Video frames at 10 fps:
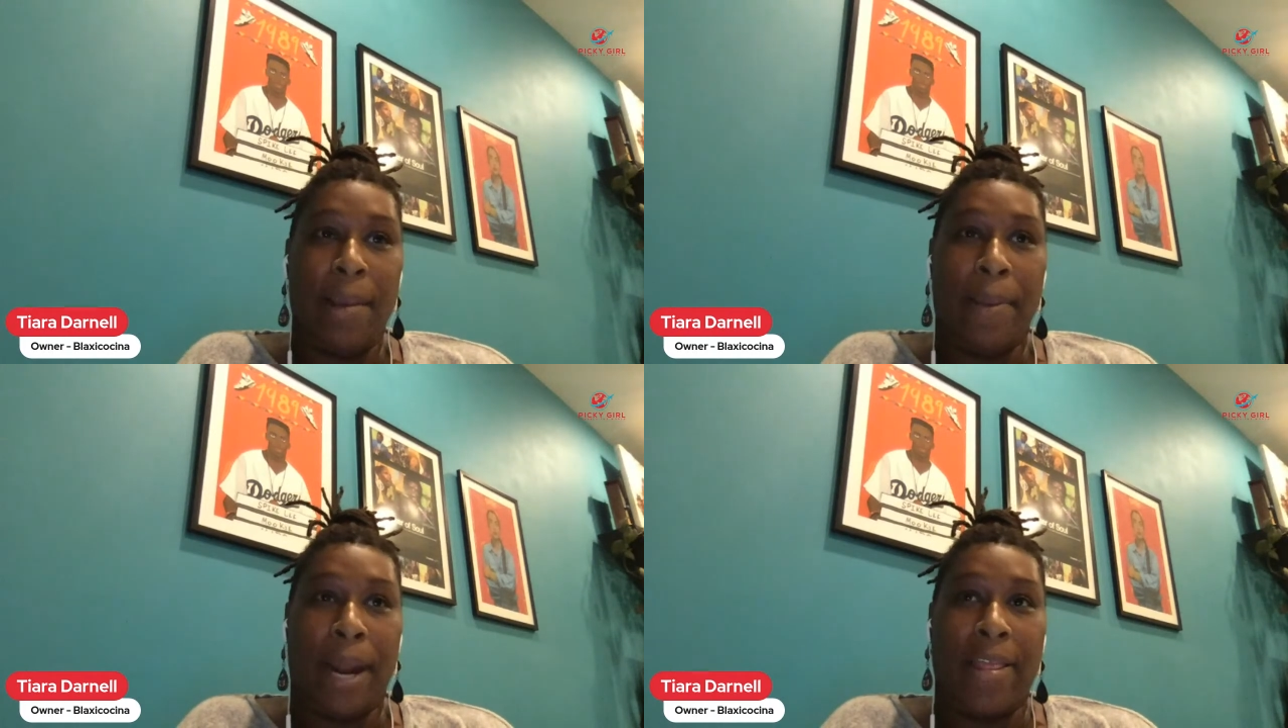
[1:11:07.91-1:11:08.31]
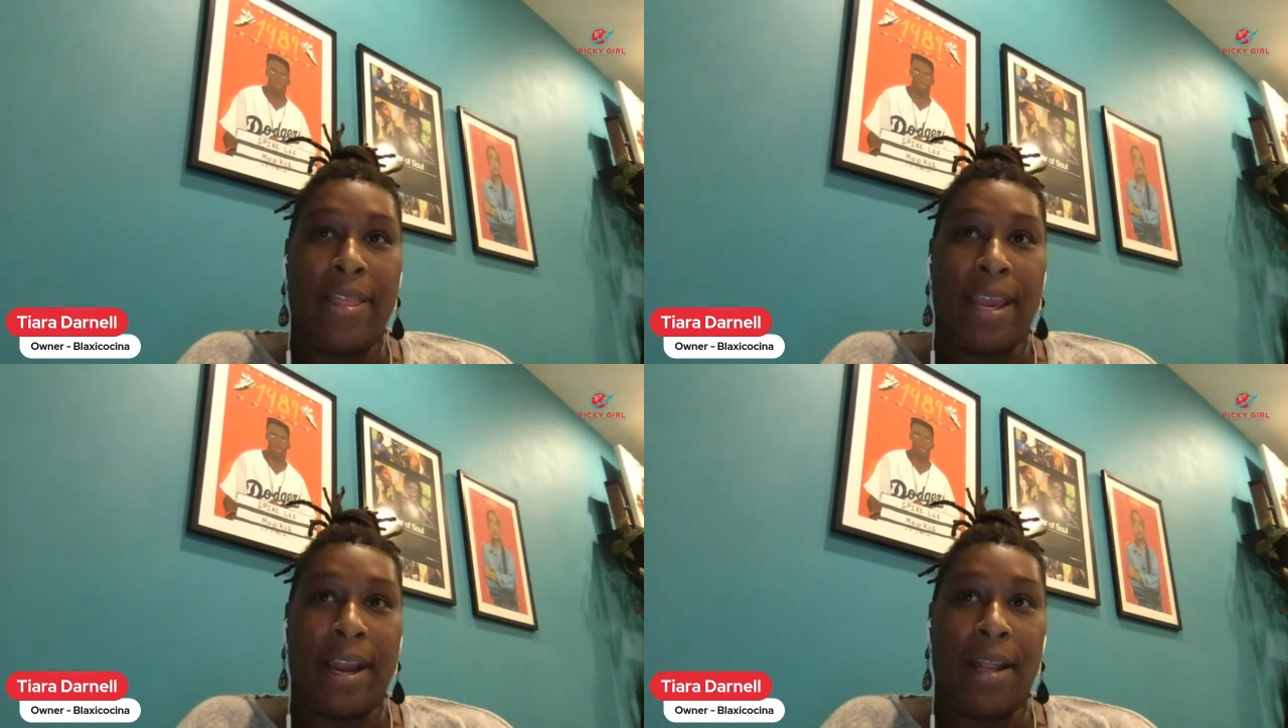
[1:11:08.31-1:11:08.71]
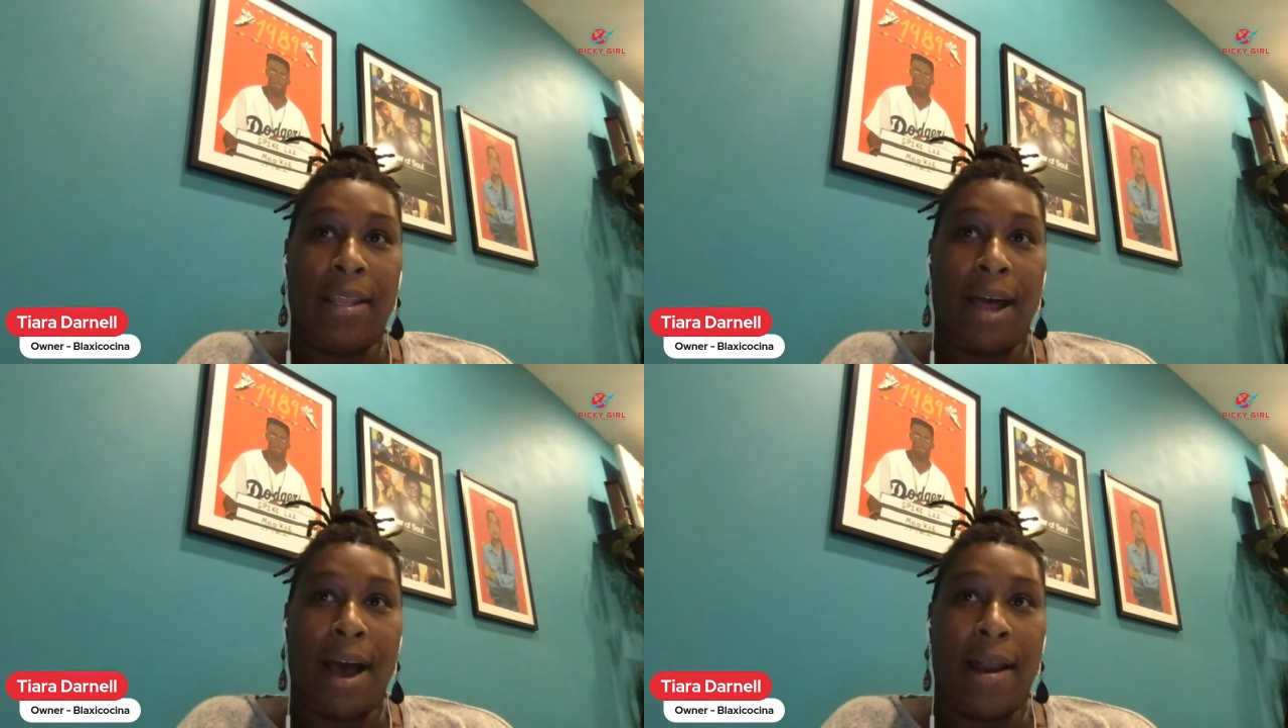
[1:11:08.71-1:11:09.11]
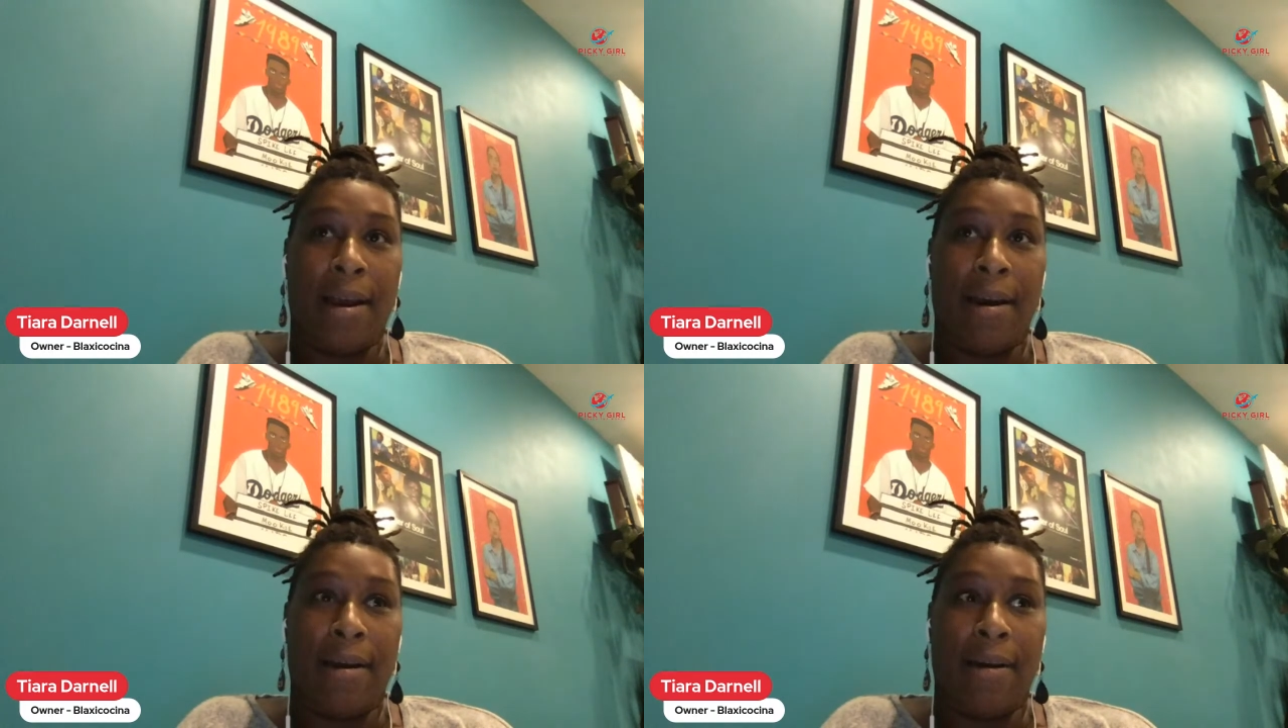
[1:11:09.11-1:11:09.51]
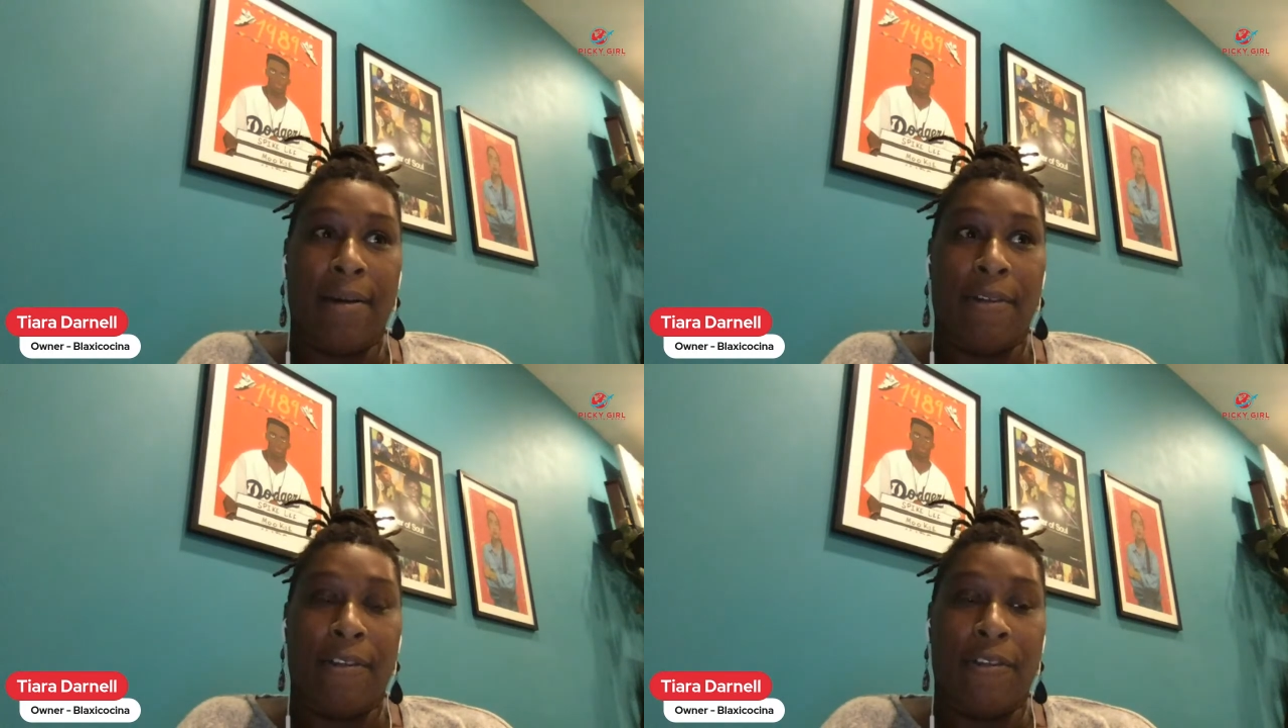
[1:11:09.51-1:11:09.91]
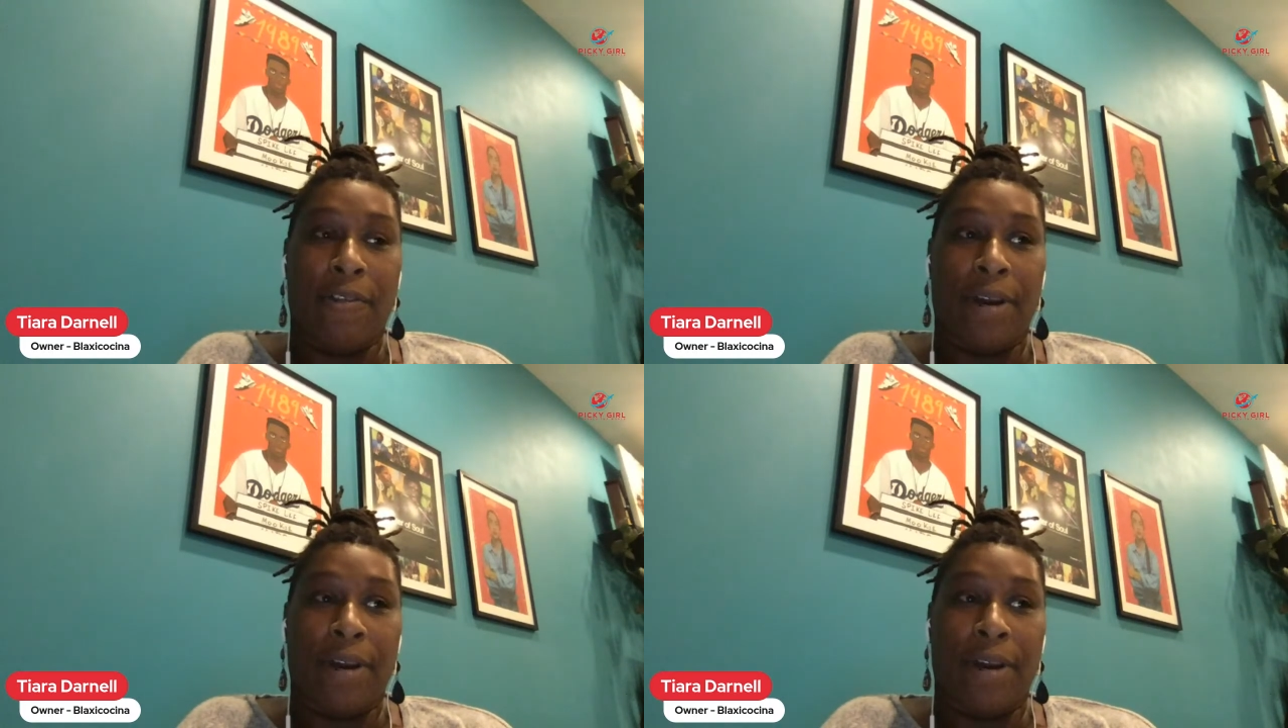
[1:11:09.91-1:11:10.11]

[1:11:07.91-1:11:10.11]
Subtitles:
but I think a lot of